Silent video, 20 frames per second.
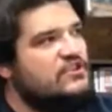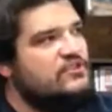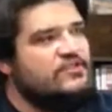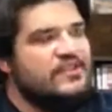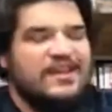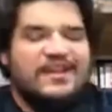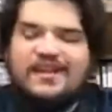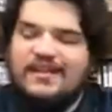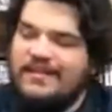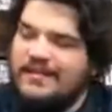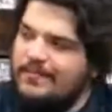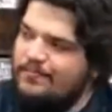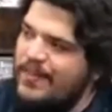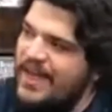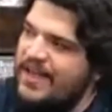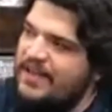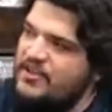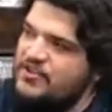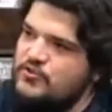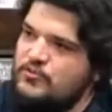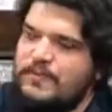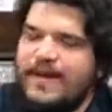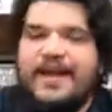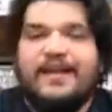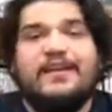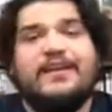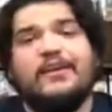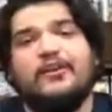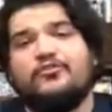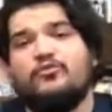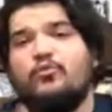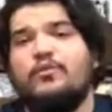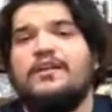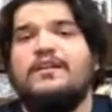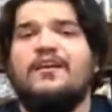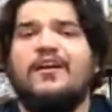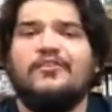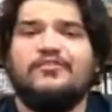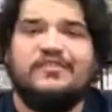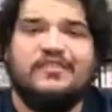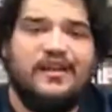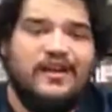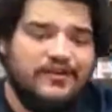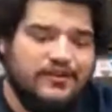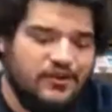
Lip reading: Any back issue back here, $20 and under,